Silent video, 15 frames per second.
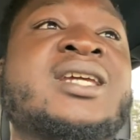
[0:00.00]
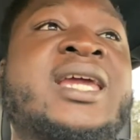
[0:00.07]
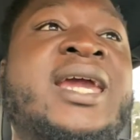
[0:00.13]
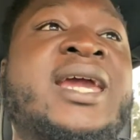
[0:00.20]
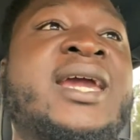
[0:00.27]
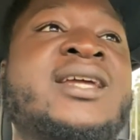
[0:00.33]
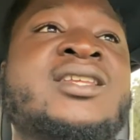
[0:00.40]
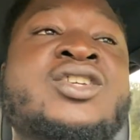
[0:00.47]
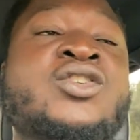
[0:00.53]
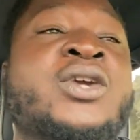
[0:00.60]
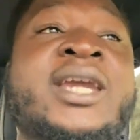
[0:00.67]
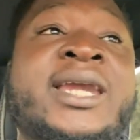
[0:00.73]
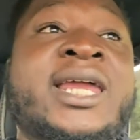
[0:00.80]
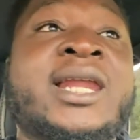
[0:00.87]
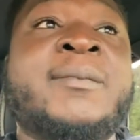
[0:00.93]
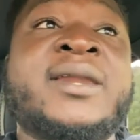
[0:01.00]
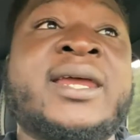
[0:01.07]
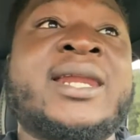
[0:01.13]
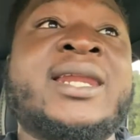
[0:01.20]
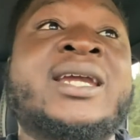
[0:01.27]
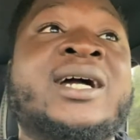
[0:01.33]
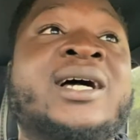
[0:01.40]
And you can get them in
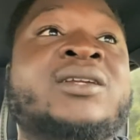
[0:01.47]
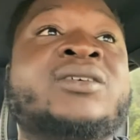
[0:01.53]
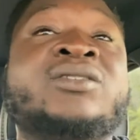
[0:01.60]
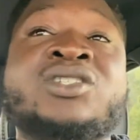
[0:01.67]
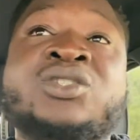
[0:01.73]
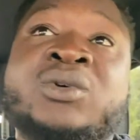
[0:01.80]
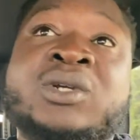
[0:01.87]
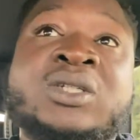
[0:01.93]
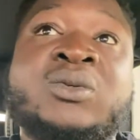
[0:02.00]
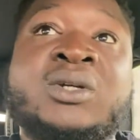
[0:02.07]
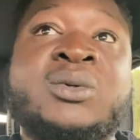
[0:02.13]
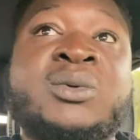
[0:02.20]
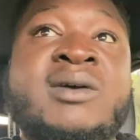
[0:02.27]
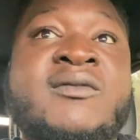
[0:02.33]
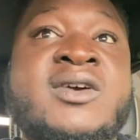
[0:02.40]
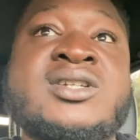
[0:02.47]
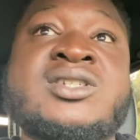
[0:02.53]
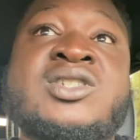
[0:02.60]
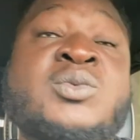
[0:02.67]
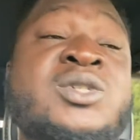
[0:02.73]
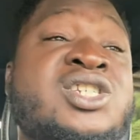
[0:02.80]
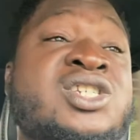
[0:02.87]
any color in the 2021
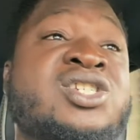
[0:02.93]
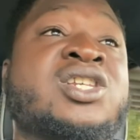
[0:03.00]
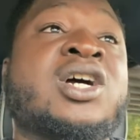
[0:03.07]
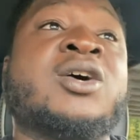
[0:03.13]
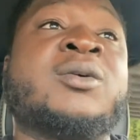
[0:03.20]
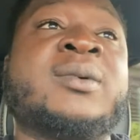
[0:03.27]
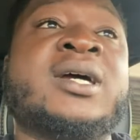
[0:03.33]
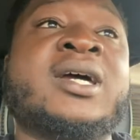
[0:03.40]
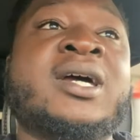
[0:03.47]
versions, which is dope.